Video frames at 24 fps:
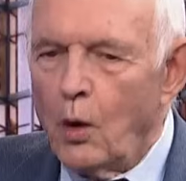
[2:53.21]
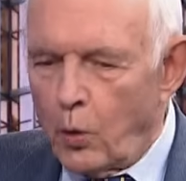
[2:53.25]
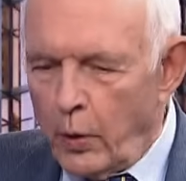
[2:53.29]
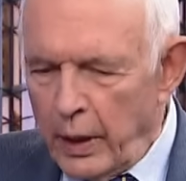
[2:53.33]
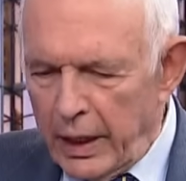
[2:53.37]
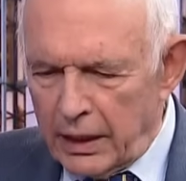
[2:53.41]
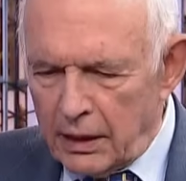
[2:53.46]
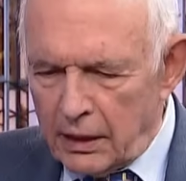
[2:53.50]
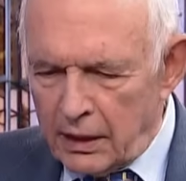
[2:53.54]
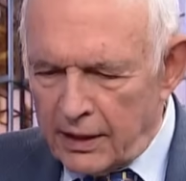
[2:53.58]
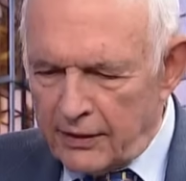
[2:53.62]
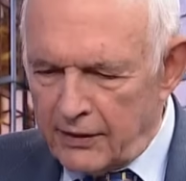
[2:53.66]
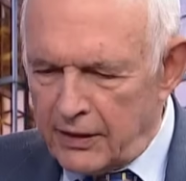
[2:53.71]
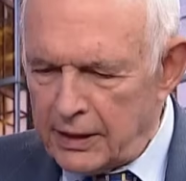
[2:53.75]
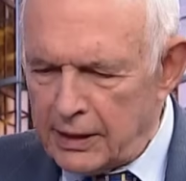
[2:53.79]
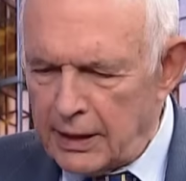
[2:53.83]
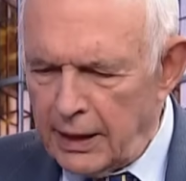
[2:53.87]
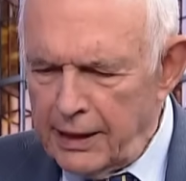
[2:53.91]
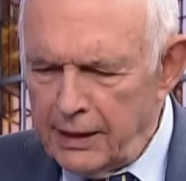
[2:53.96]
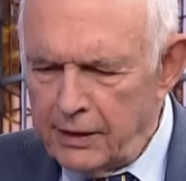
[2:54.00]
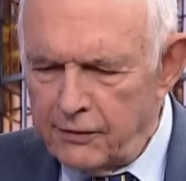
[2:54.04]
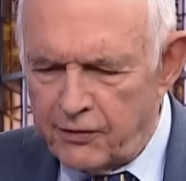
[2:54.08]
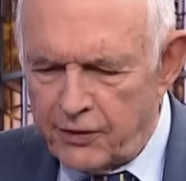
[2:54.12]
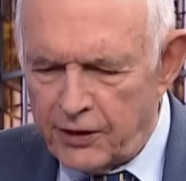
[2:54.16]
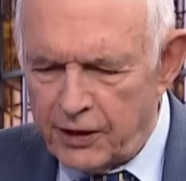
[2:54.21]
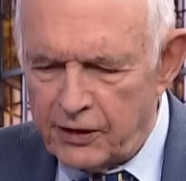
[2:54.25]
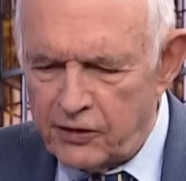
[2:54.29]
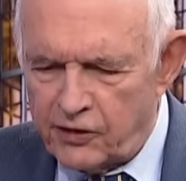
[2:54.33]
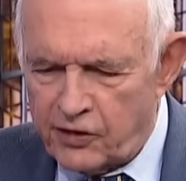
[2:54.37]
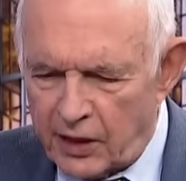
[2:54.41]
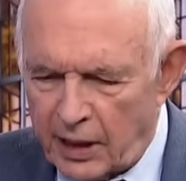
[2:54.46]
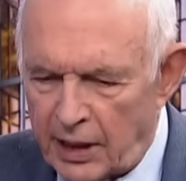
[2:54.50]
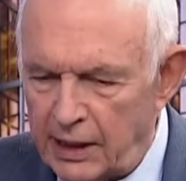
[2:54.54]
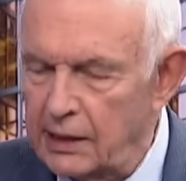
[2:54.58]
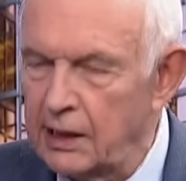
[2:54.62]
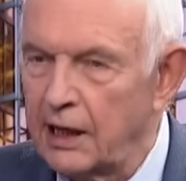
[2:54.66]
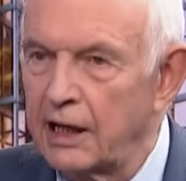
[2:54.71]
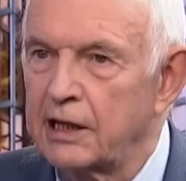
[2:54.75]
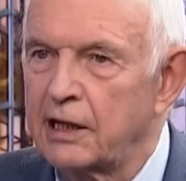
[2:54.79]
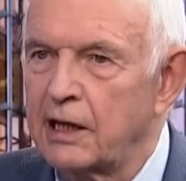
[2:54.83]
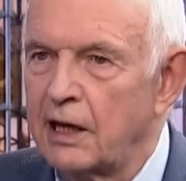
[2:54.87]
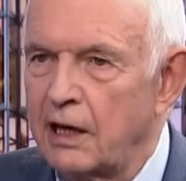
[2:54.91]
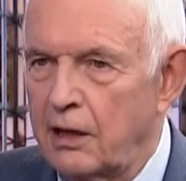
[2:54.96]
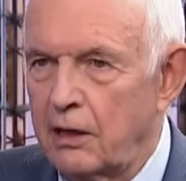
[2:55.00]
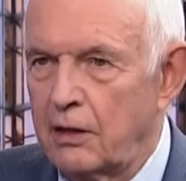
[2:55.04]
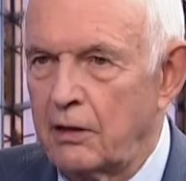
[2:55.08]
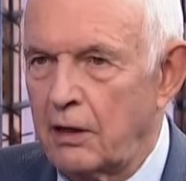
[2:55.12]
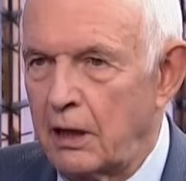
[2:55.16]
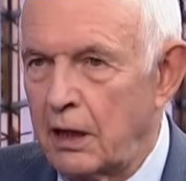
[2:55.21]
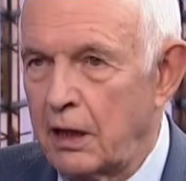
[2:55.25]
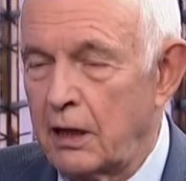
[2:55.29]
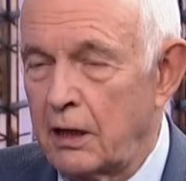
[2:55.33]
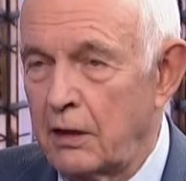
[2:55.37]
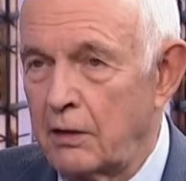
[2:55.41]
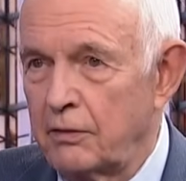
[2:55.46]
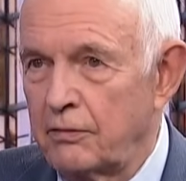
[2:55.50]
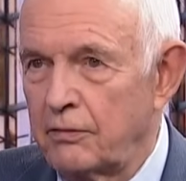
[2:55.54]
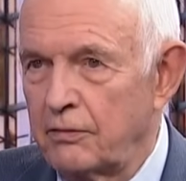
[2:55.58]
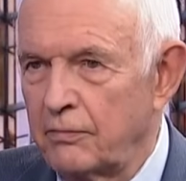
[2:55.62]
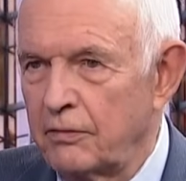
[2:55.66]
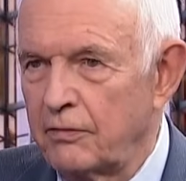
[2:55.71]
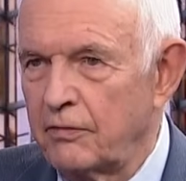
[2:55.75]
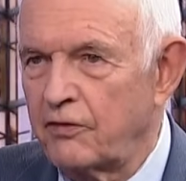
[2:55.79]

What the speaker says: Well, the kind of things that I like are